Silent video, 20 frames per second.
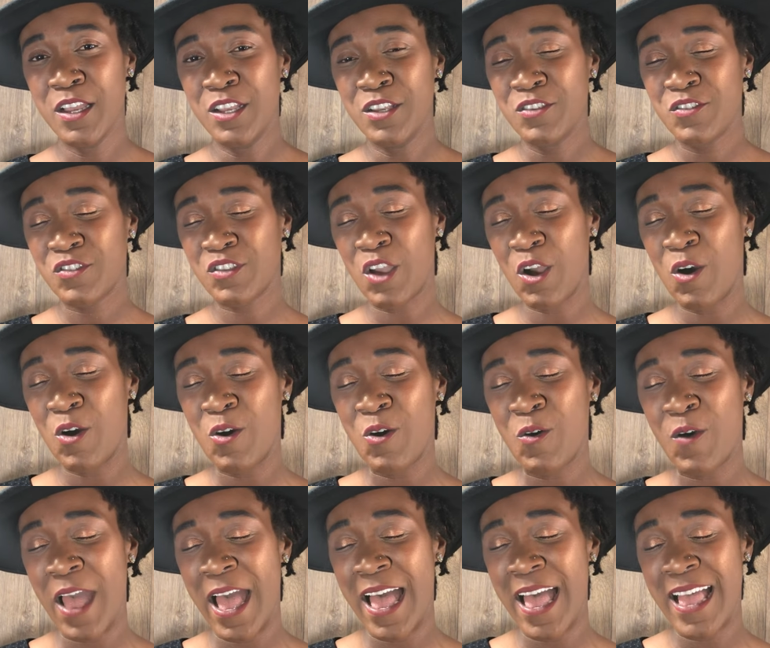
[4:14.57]

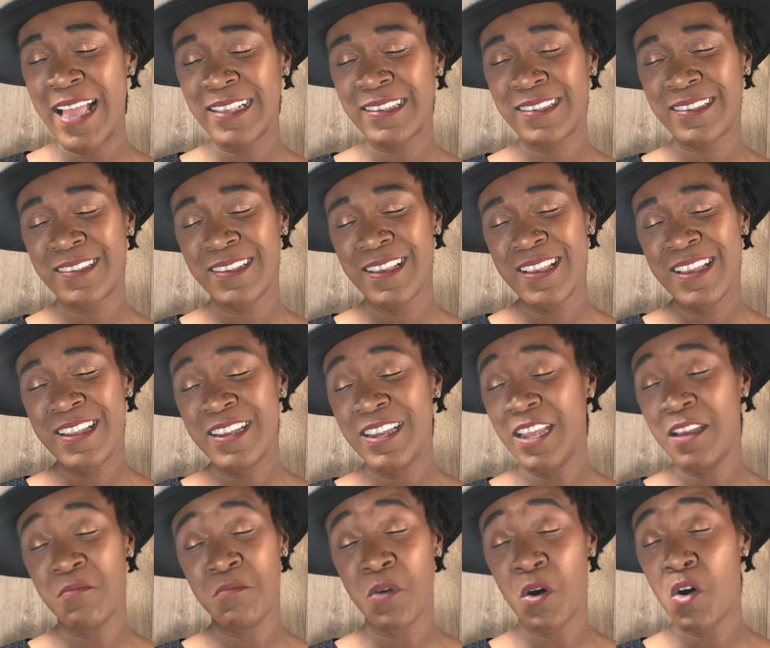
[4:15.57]
So as
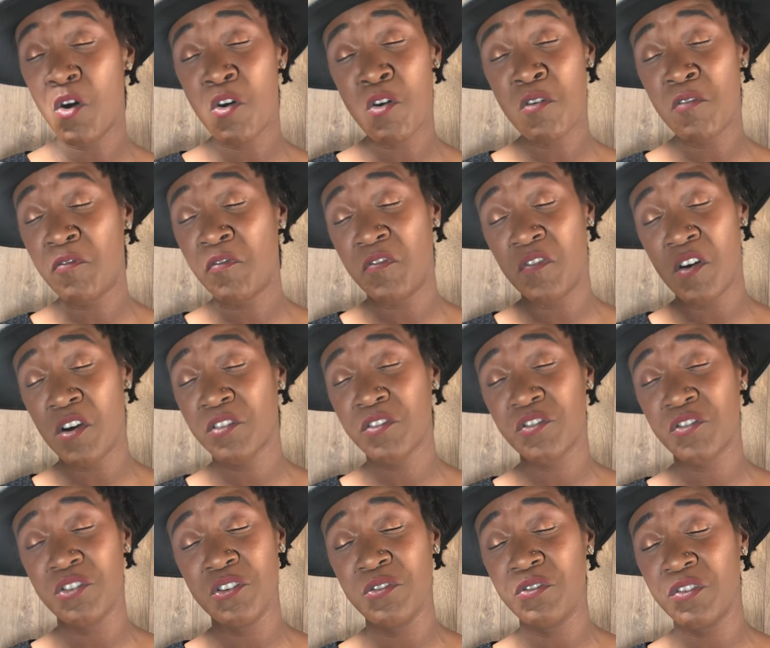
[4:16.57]
them old
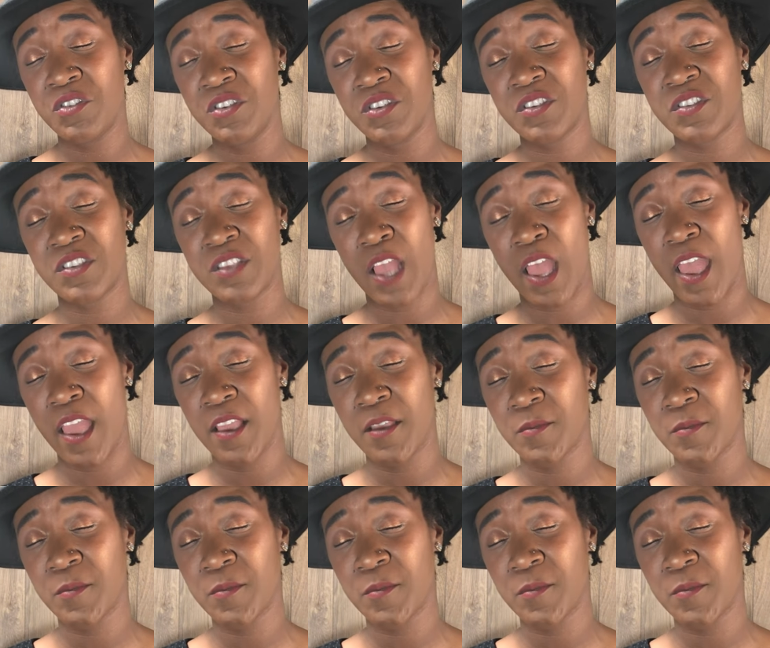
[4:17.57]
folks used to say,